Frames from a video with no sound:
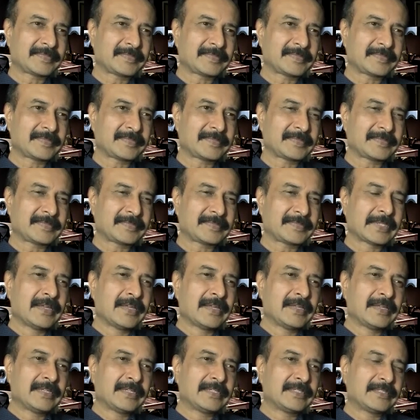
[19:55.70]
would be helpful.
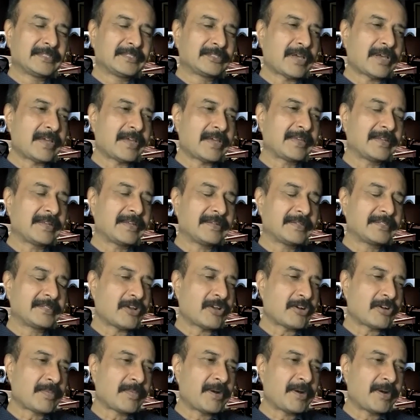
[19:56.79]
So I can
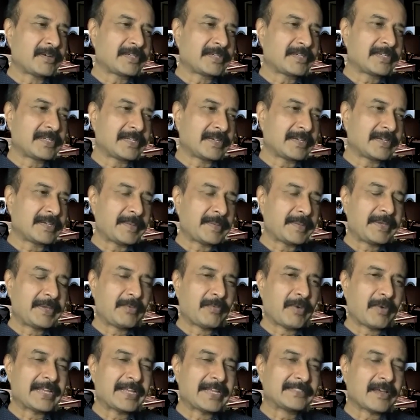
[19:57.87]
talk about maybe
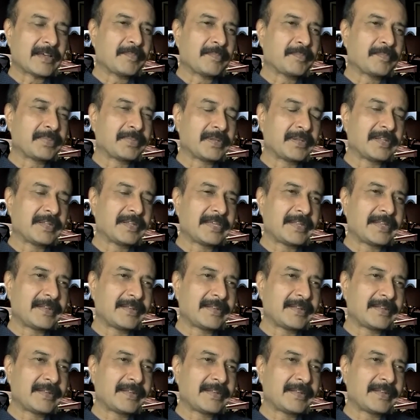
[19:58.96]
one example